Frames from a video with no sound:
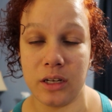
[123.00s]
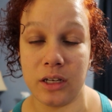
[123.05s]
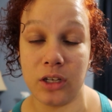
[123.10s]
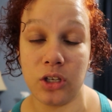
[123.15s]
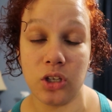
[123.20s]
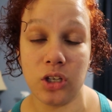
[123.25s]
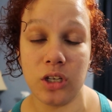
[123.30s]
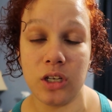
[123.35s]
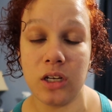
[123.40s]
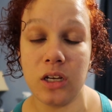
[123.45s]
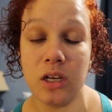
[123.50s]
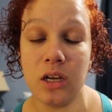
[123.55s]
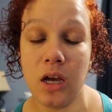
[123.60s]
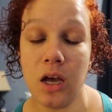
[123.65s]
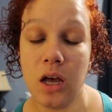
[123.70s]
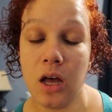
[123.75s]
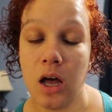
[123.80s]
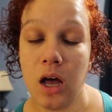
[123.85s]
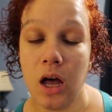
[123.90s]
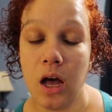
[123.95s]
that I could.
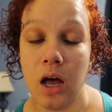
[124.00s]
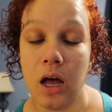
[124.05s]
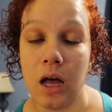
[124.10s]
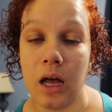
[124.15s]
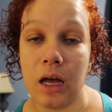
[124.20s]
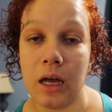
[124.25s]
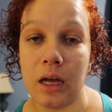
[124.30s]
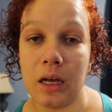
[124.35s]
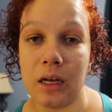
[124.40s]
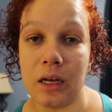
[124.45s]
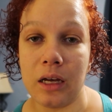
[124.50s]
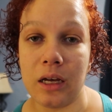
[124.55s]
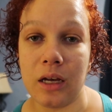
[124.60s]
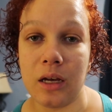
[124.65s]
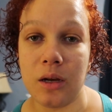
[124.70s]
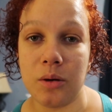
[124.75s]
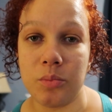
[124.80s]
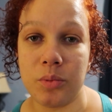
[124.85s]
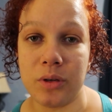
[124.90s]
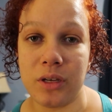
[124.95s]

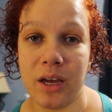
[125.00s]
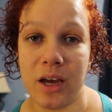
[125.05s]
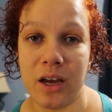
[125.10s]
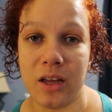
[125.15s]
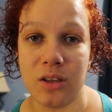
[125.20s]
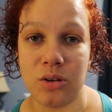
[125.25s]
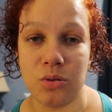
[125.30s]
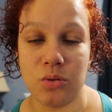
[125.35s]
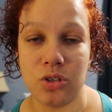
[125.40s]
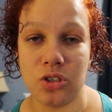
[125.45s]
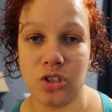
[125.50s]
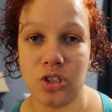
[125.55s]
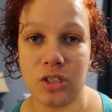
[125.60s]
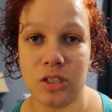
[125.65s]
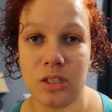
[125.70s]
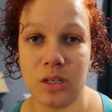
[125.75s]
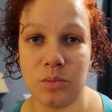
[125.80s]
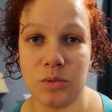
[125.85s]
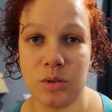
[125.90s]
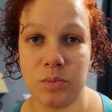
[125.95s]
But yeah, there were
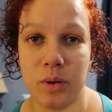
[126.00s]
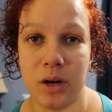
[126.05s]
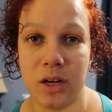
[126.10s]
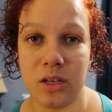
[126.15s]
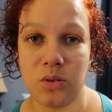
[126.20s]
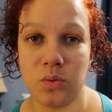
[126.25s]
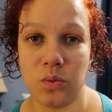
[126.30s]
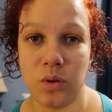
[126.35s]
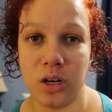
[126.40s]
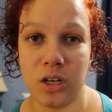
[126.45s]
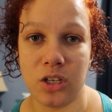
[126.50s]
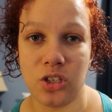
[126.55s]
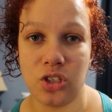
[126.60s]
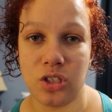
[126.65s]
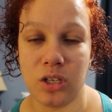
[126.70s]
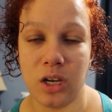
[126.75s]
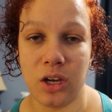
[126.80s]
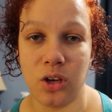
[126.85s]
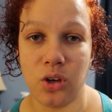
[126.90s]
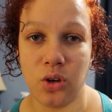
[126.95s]
just some spots where I
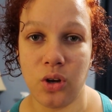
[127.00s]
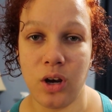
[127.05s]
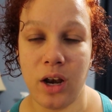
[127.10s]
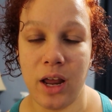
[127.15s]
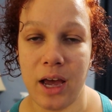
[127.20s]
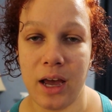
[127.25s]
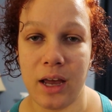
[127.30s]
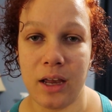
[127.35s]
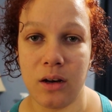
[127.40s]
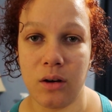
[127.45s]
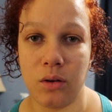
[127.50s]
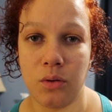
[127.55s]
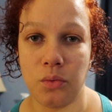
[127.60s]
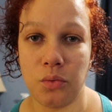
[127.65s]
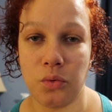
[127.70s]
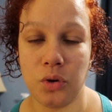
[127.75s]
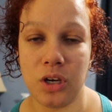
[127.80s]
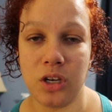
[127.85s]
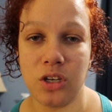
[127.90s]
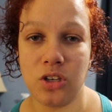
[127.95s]
could not
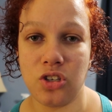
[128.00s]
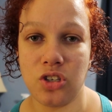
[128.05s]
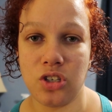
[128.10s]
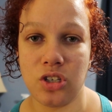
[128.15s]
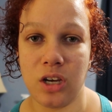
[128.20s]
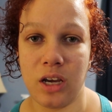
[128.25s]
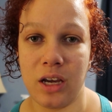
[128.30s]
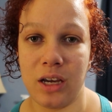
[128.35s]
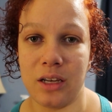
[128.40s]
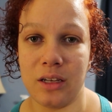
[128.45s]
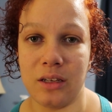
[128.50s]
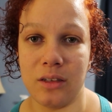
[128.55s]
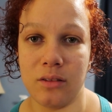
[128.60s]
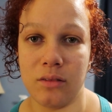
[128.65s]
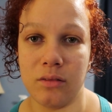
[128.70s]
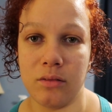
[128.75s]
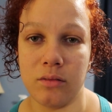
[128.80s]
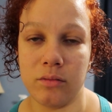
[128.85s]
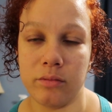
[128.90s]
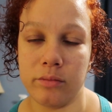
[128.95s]
reach,
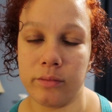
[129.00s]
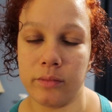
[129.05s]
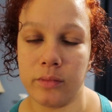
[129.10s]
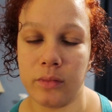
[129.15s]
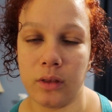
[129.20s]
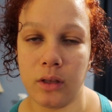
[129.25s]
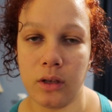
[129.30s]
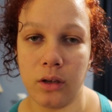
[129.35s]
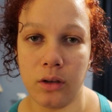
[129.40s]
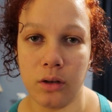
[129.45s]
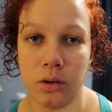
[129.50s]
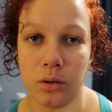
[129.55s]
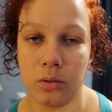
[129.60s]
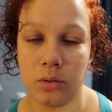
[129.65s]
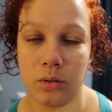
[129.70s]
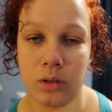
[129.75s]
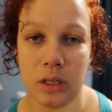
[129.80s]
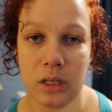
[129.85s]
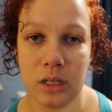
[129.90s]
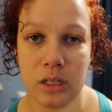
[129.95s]
and you
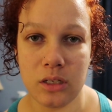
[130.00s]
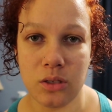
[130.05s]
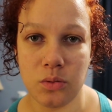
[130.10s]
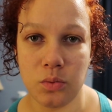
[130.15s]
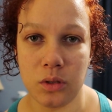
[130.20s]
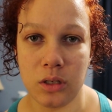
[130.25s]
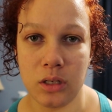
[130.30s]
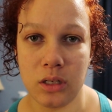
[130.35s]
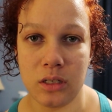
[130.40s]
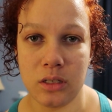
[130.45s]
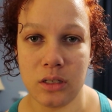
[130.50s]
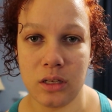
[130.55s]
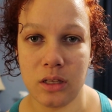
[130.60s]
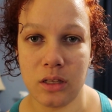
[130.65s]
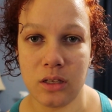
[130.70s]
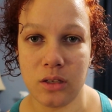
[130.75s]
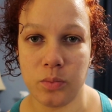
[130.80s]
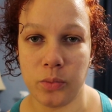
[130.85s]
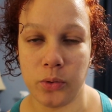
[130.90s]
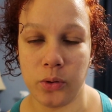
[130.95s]
know, it is what it is
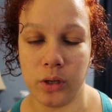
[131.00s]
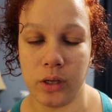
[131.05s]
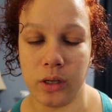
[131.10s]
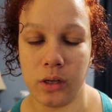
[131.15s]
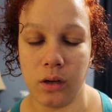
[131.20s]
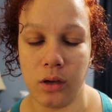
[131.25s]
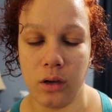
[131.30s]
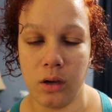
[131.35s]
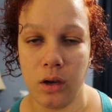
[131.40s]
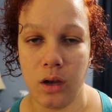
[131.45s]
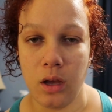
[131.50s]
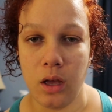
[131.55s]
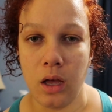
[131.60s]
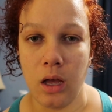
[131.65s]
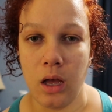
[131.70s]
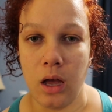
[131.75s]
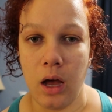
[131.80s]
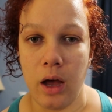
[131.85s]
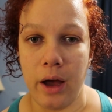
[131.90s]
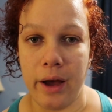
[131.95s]
at this point.
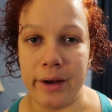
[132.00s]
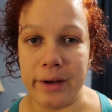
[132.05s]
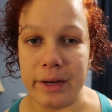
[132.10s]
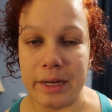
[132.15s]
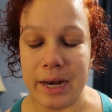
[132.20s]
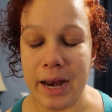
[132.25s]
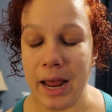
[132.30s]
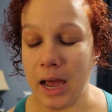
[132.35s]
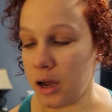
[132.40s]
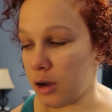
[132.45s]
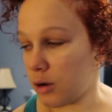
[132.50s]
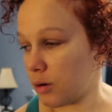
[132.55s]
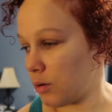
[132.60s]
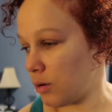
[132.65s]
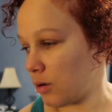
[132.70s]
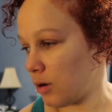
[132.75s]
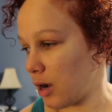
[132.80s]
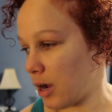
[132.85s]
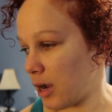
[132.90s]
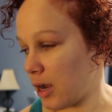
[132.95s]

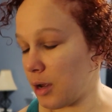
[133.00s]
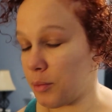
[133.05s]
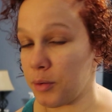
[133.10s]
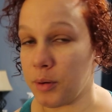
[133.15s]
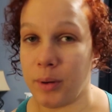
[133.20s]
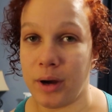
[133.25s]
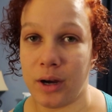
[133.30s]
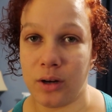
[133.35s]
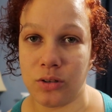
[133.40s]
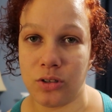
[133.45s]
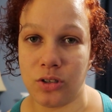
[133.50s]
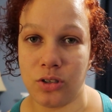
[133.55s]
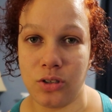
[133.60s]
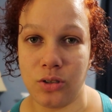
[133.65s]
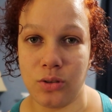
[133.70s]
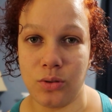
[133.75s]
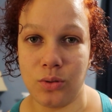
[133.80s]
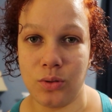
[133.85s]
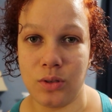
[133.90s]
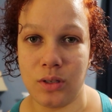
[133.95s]
Now I'm about to
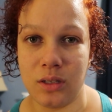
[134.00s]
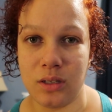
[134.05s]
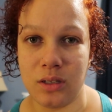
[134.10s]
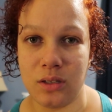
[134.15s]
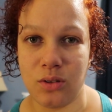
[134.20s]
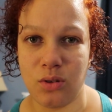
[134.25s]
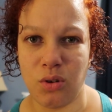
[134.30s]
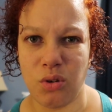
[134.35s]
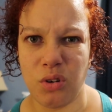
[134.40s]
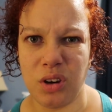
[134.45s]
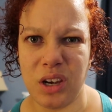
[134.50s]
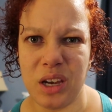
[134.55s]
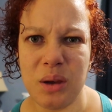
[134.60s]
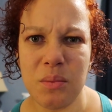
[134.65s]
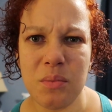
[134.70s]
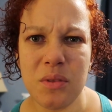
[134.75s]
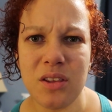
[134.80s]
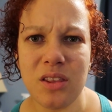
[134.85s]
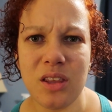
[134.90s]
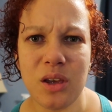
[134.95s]
use this
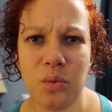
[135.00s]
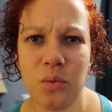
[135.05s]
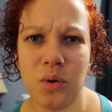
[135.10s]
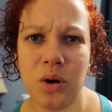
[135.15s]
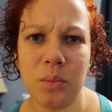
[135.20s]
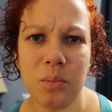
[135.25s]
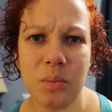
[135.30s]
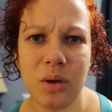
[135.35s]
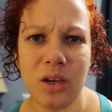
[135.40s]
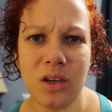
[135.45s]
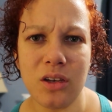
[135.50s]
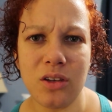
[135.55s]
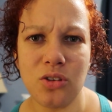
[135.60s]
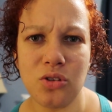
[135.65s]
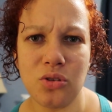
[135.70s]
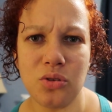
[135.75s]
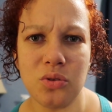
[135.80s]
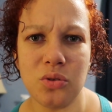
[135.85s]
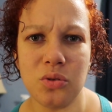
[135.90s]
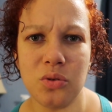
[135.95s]
cream that they want me
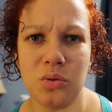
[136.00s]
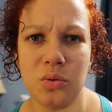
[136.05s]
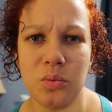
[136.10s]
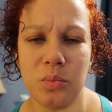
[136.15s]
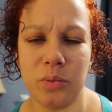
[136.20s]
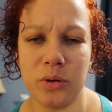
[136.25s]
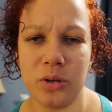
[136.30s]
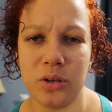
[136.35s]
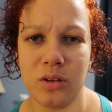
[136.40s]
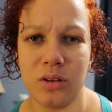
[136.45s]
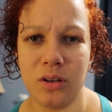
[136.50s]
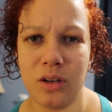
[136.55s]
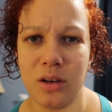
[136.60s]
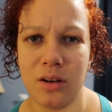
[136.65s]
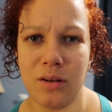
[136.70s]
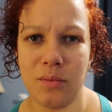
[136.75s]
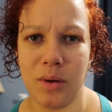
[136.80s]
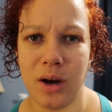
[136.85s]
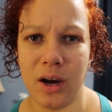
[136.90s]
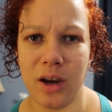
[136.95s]
to put
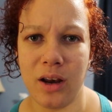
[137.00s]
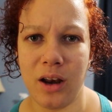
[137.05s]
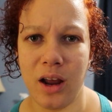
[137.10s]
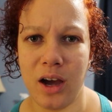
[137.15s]
in my